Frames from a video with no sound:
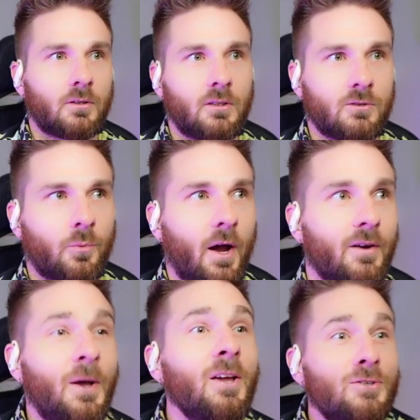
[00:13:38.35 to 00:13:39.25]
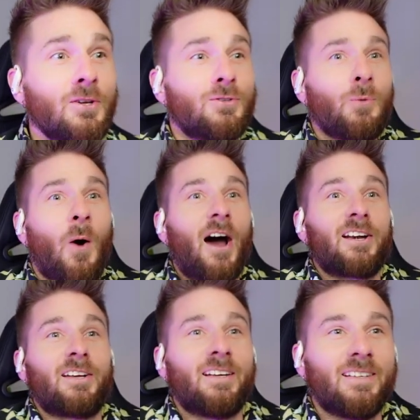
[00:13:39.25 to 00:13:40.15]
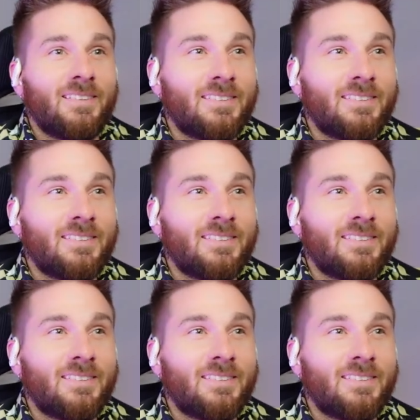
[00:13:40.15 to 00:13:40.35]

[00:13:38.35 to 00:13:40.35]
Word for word: Is around. he just wanted it.